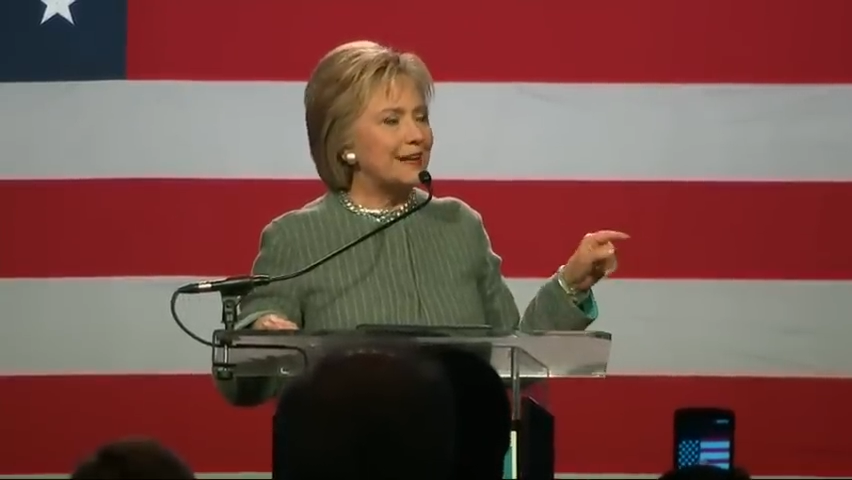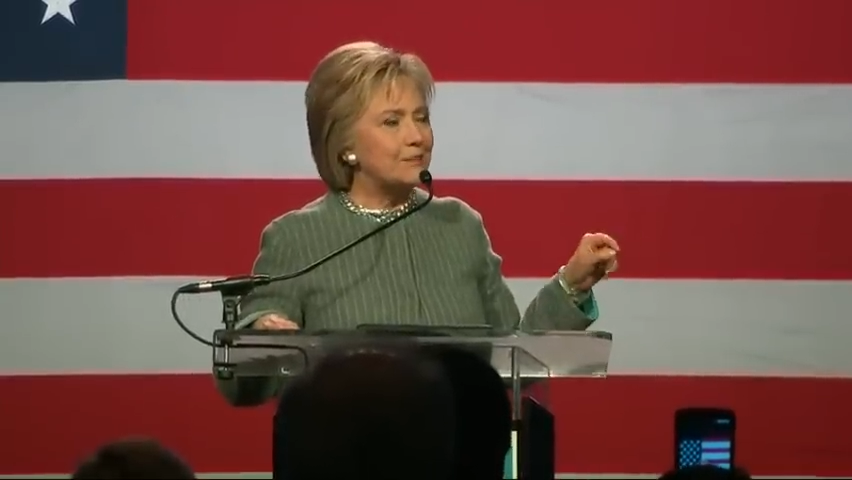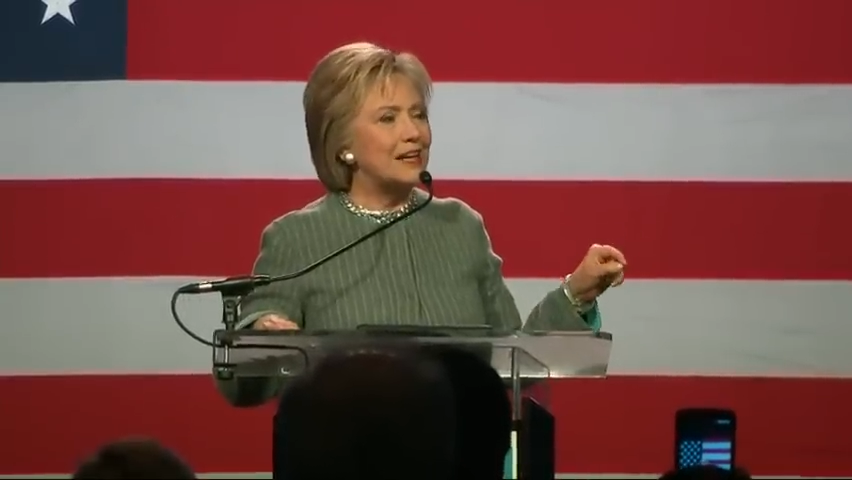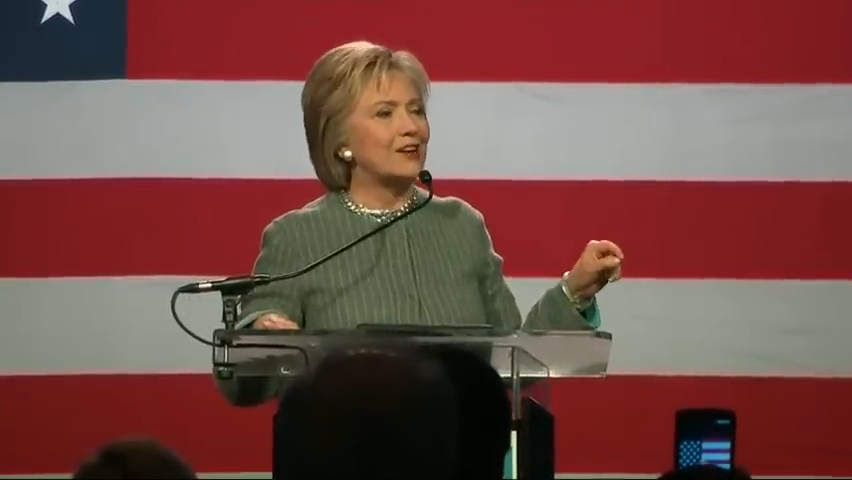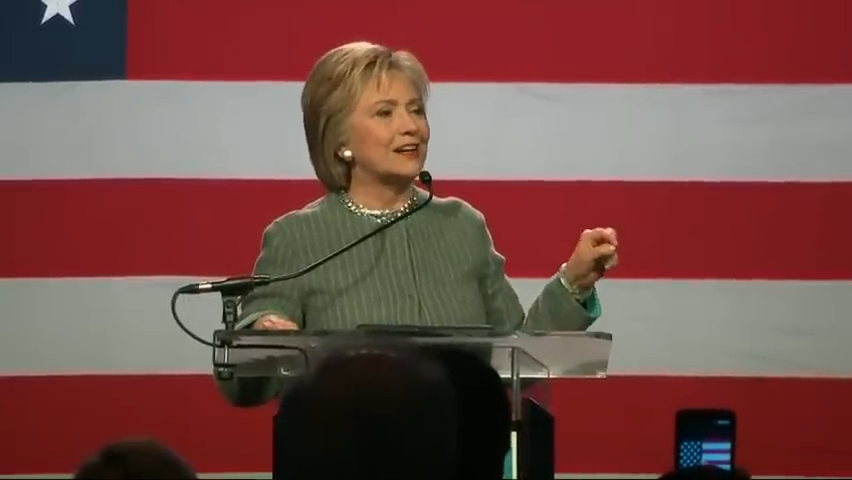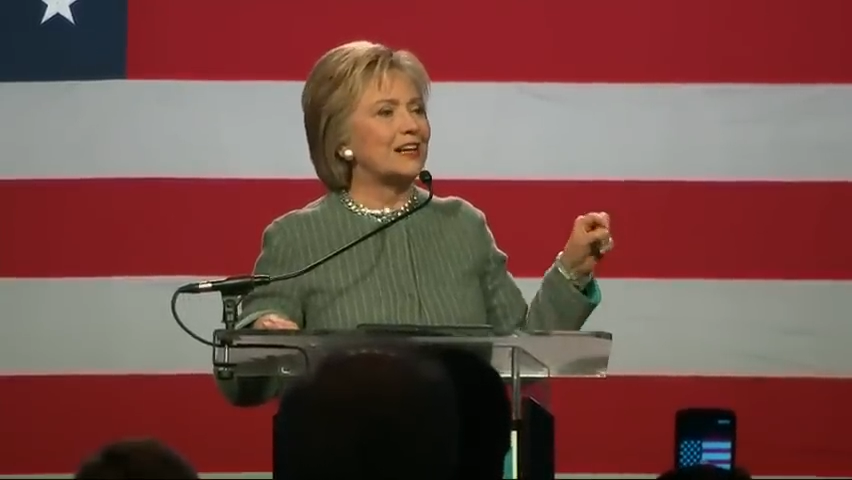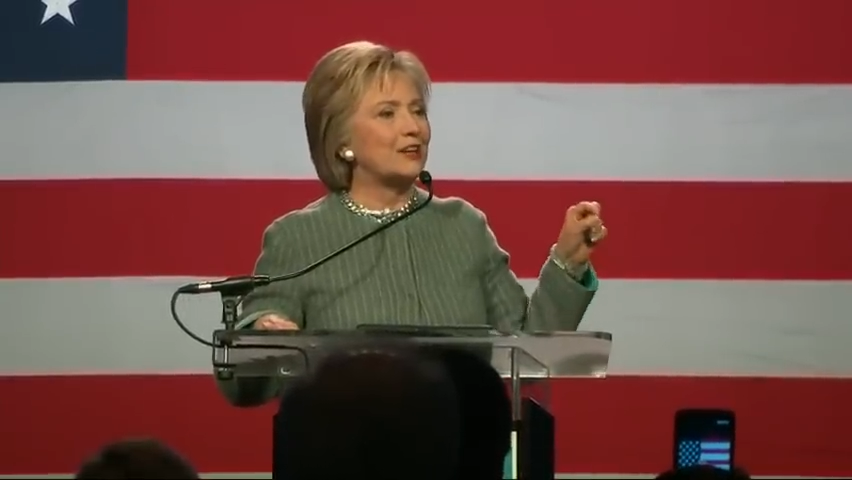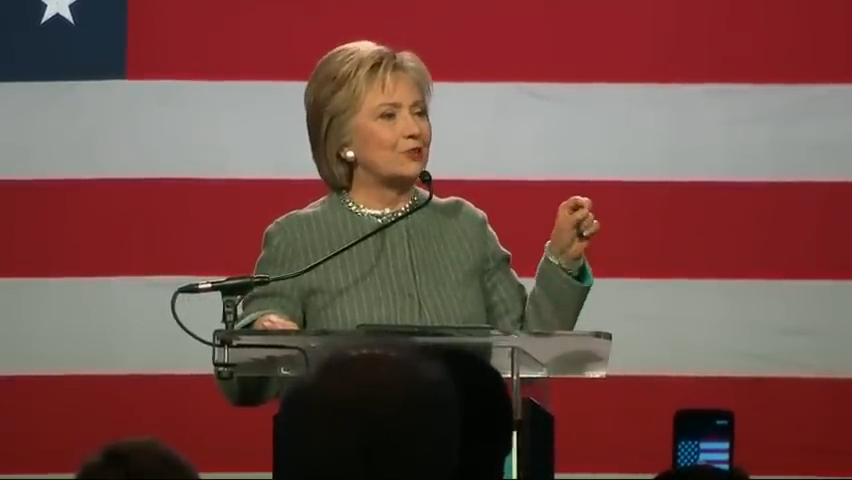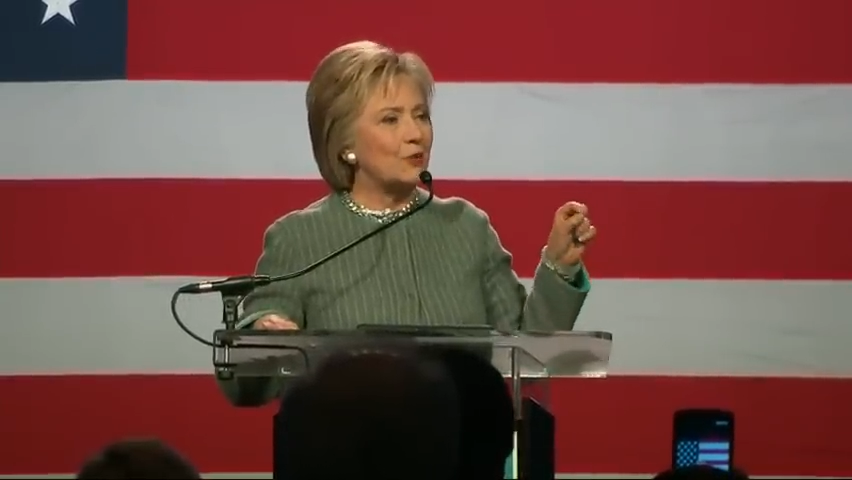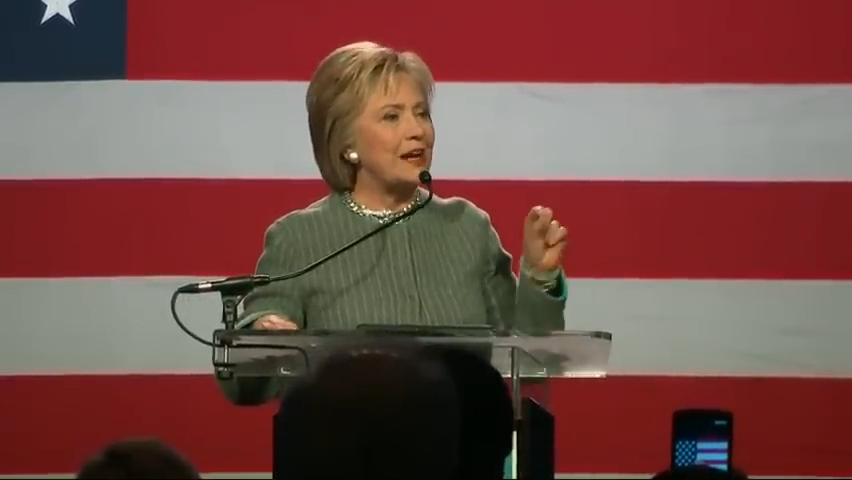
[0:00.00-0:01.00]
America
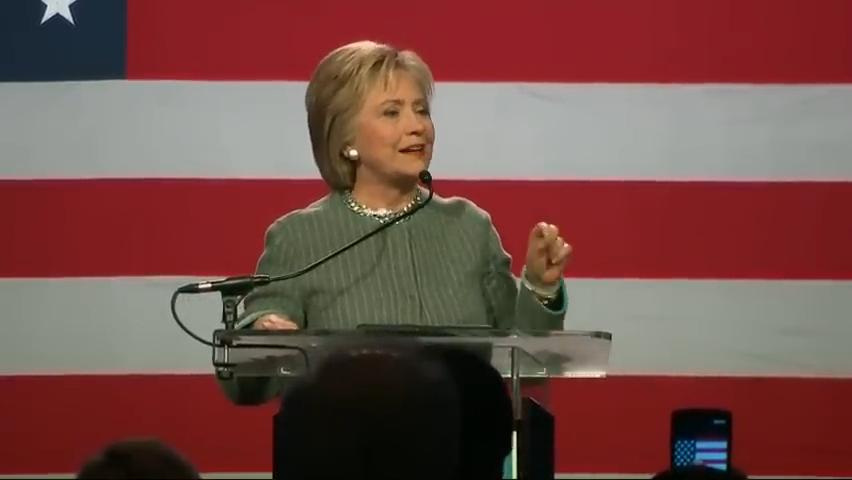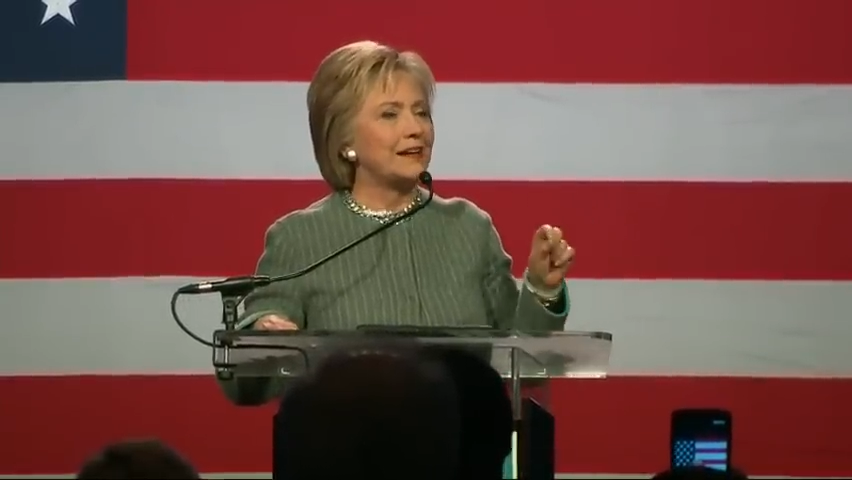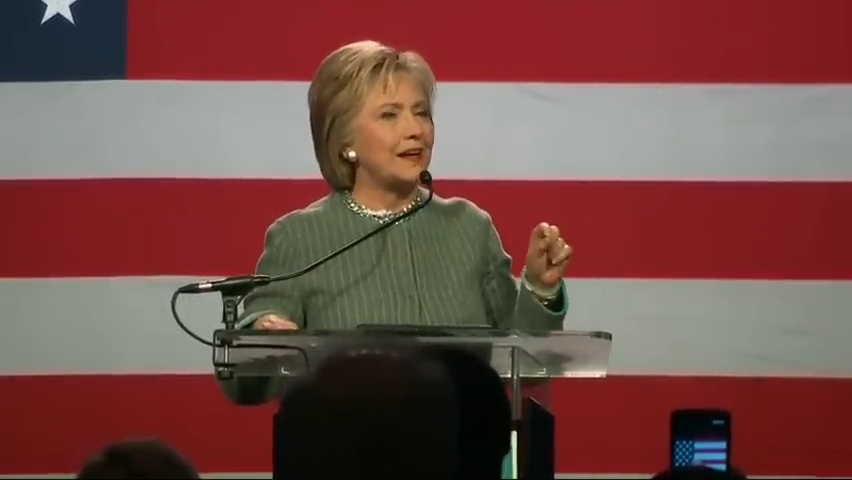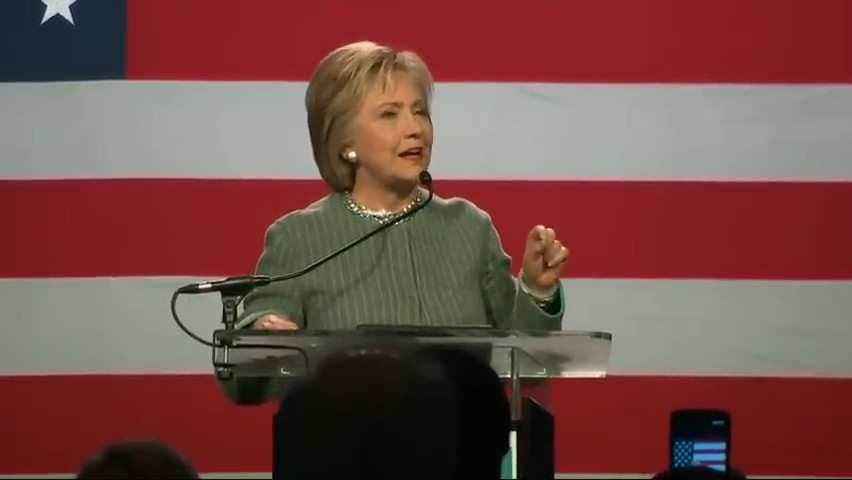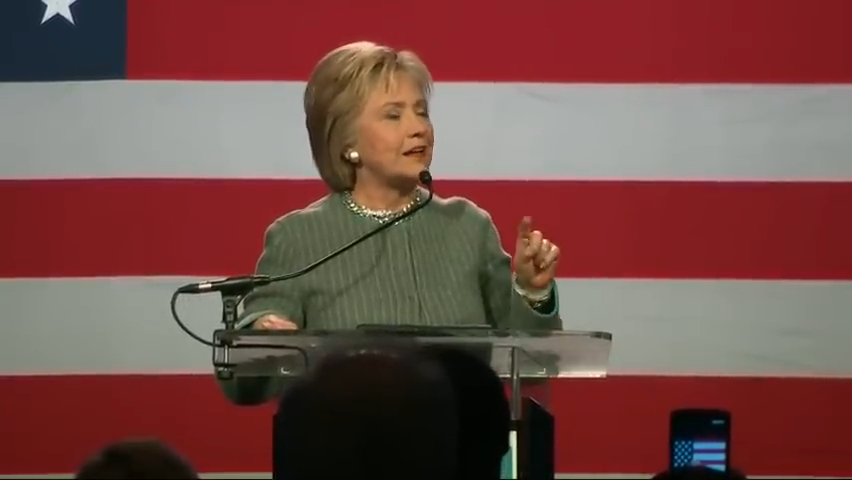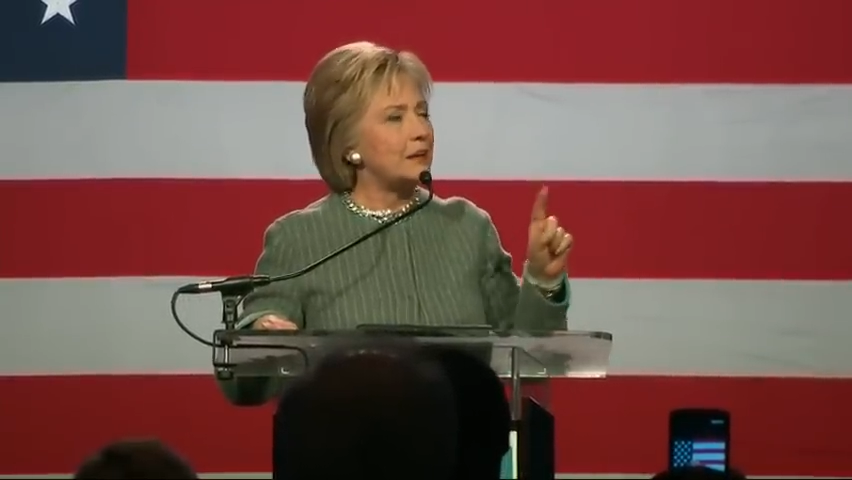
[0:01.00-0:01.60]
great again.